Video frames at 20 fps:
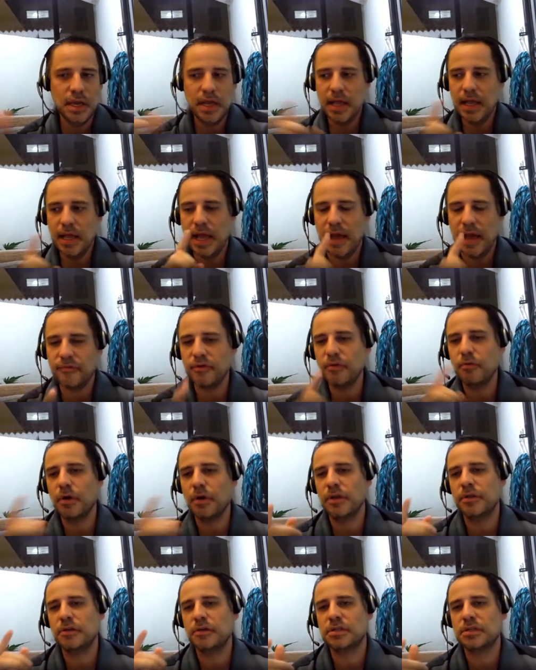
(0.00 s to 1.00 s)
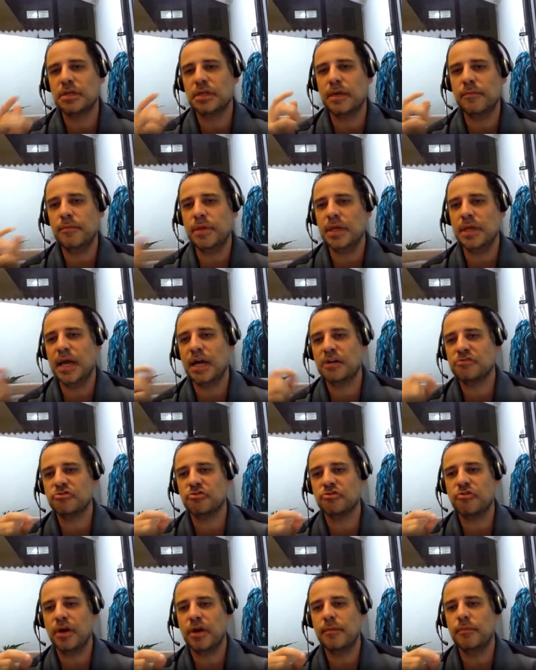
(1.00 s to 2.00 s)
every one of those can be an extra
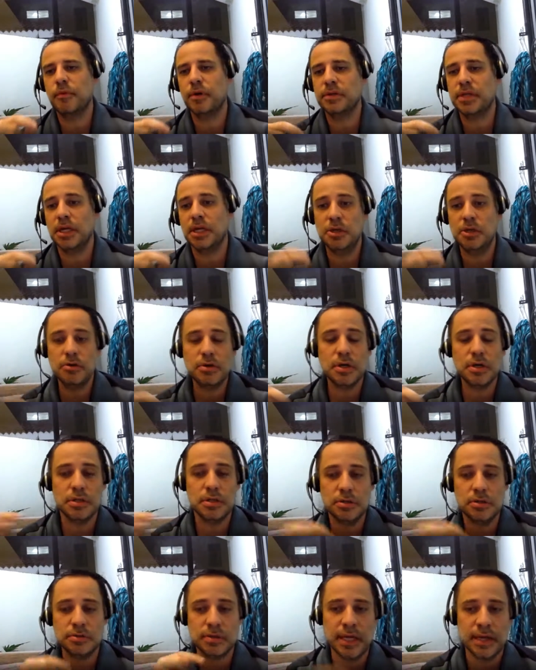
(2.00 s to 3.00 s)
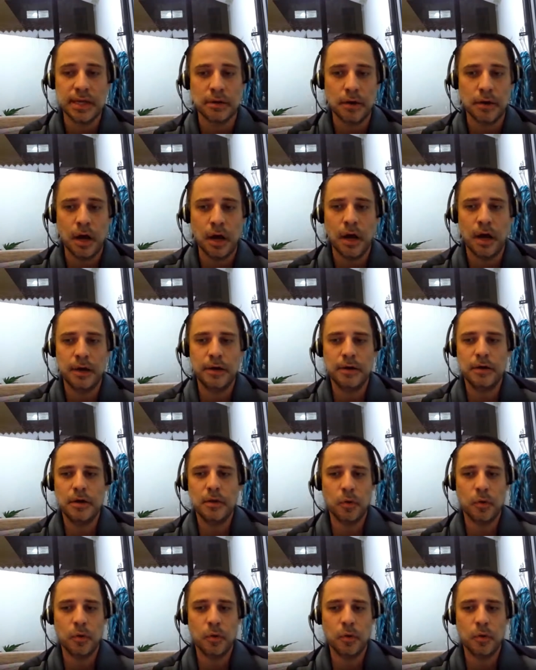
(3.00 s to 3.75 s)
credit point that you can use later on